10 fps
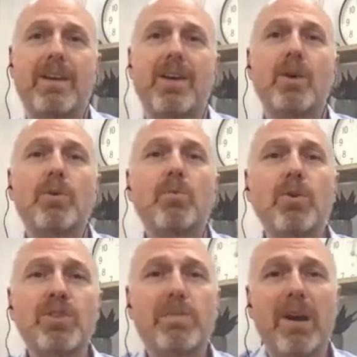We
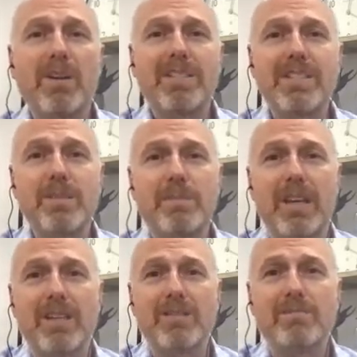want to
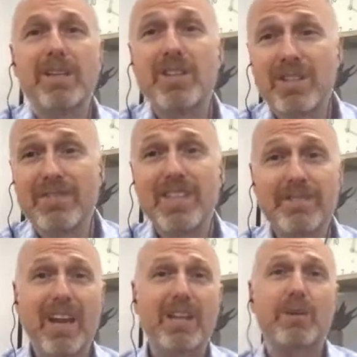participate because of this
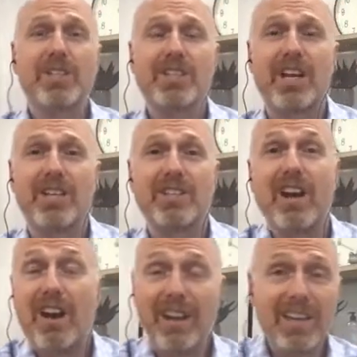value exchange,
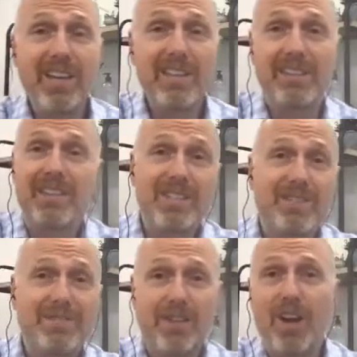i.e. that it's
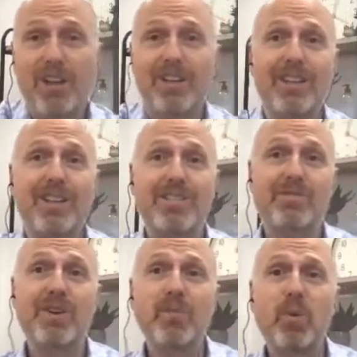fun and it's
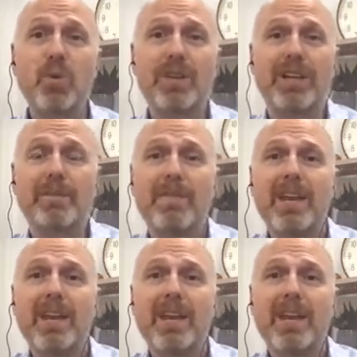rewarding.